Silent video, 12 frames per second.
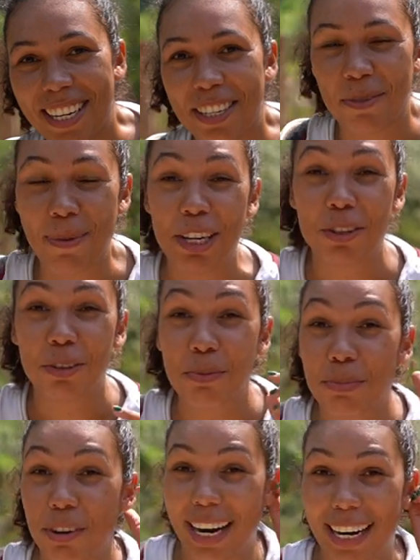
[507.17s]
So make sure you
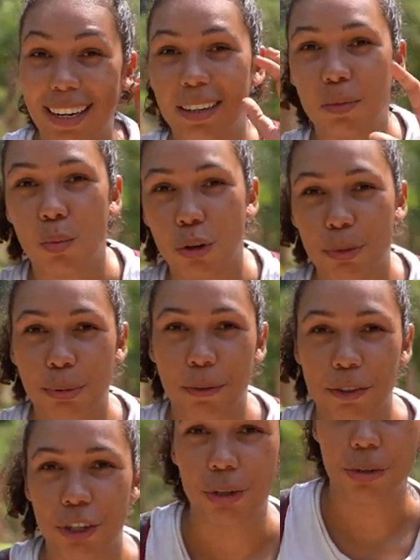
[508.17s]
bring waterproof
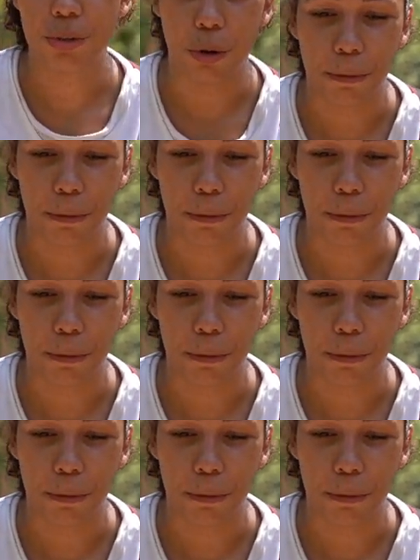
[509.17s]
shoes or